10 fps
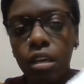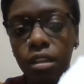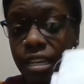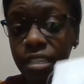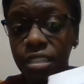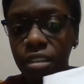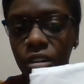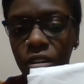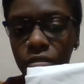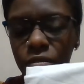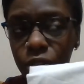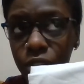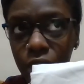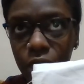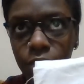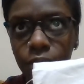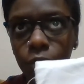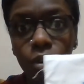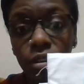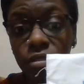Like I said, called for
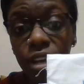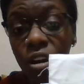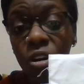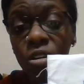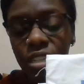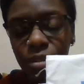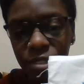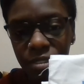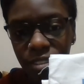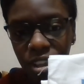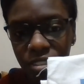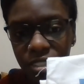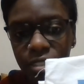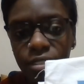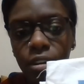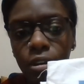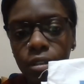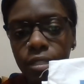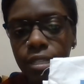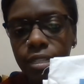all DMC flosses
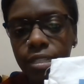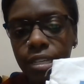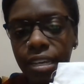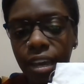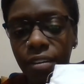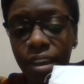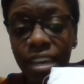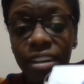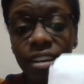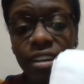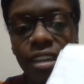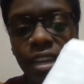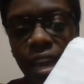on 16 count Aida,